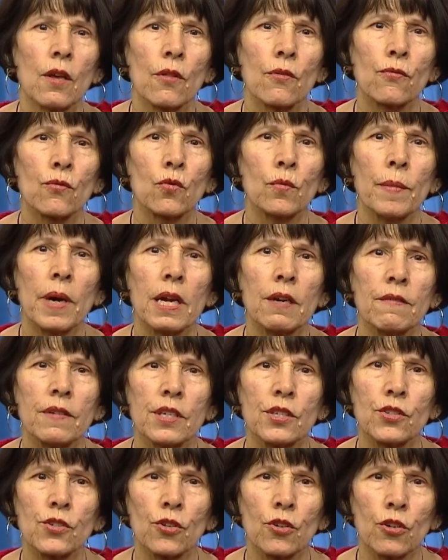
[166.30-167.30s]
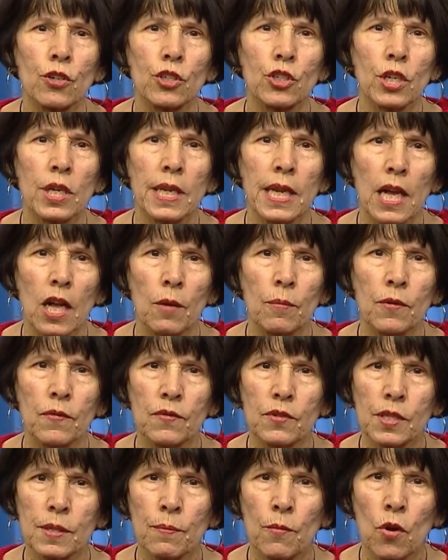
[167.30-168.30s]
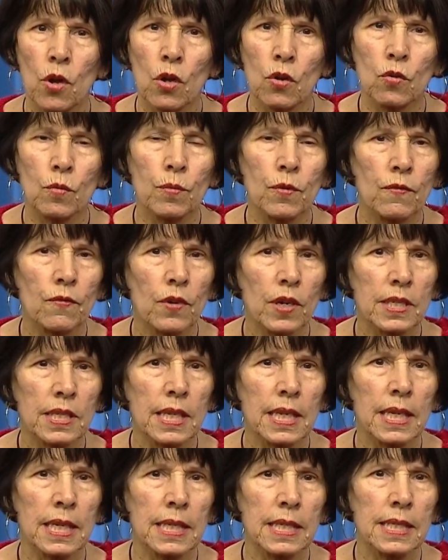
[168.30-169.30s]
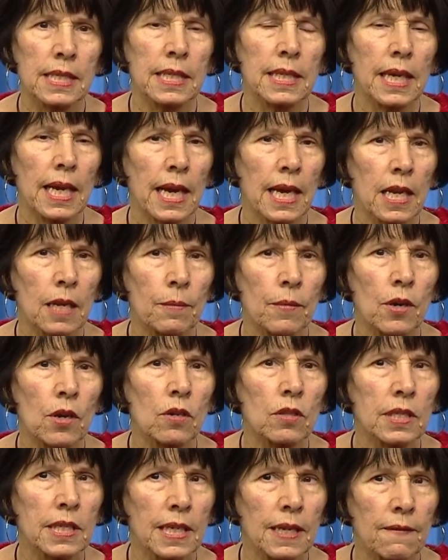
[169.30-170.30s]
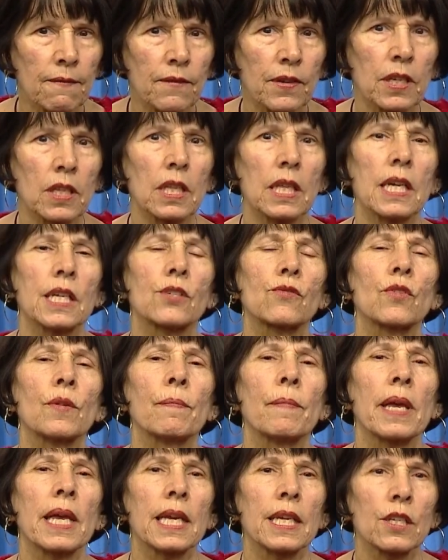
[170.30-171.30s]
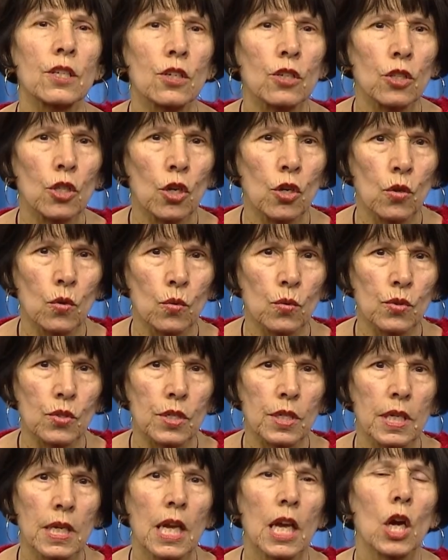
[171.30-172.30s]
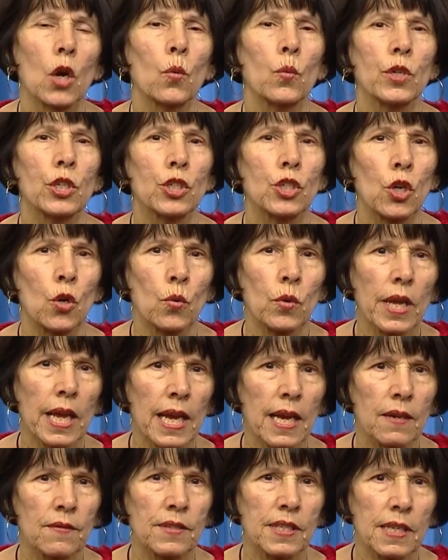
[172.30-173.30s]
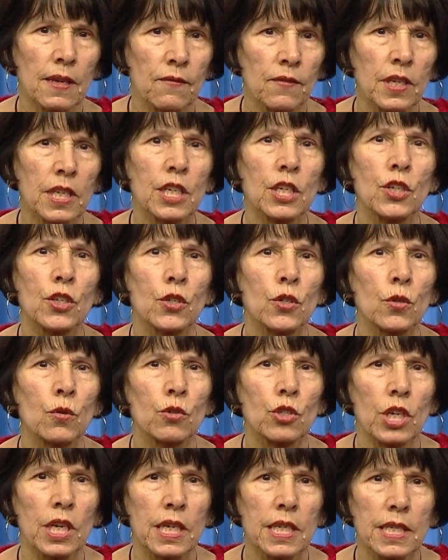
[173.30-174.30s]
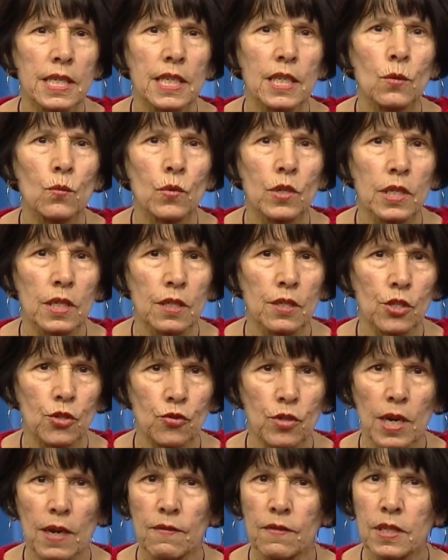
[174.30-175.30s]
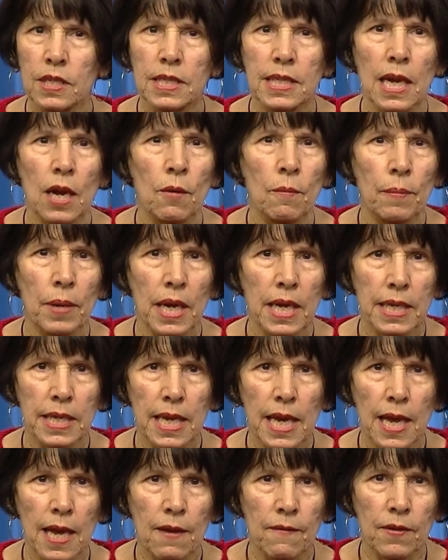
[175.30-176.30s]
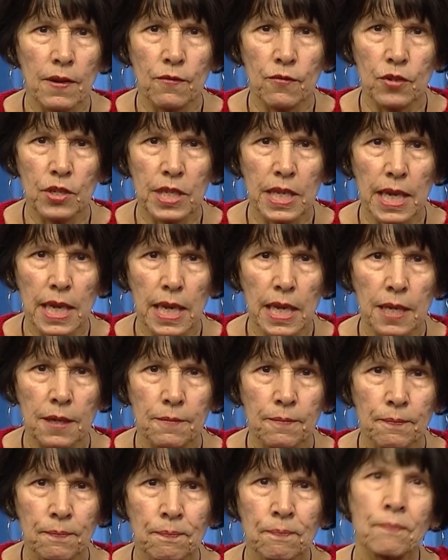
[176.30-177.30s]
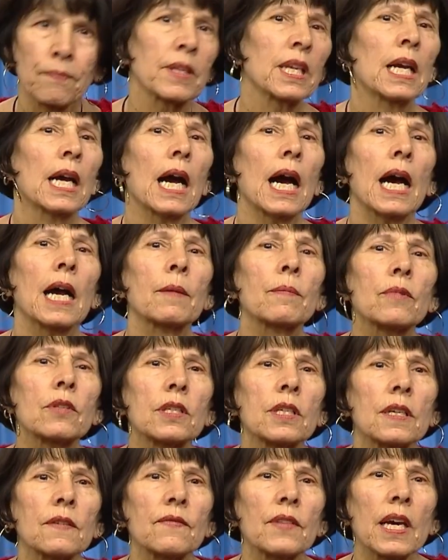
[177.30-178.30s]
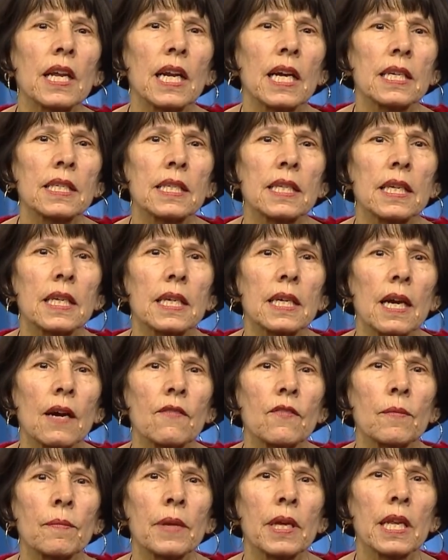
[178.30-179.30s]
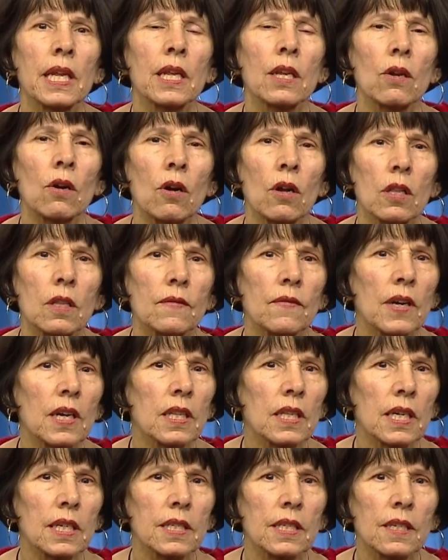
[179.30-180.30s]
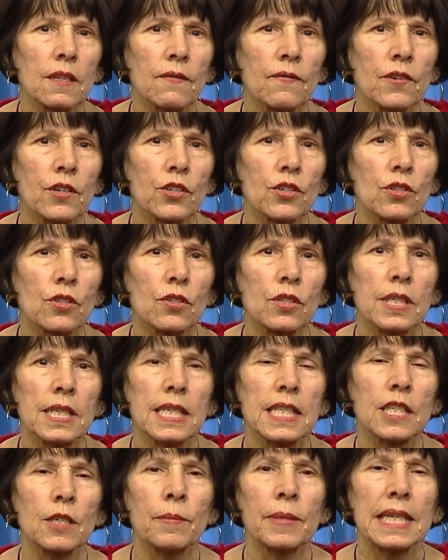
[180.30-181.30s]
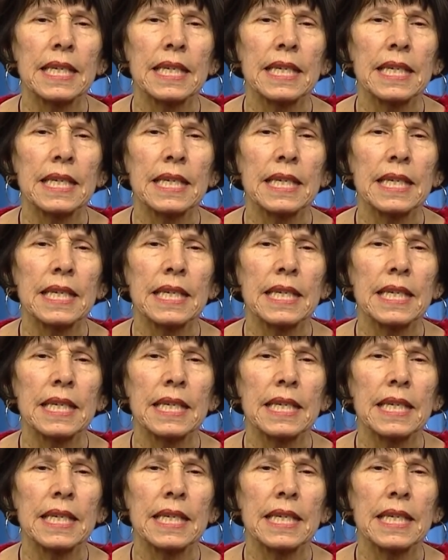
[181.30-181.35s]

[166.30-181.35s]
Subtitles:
Through my research and help of a small group of residents, the Attleboro landfill has remained closed. We don't have 70 huge 18-wheelers traveling down Pike Ave every day. I believe that our city government and all of our elected officials need to be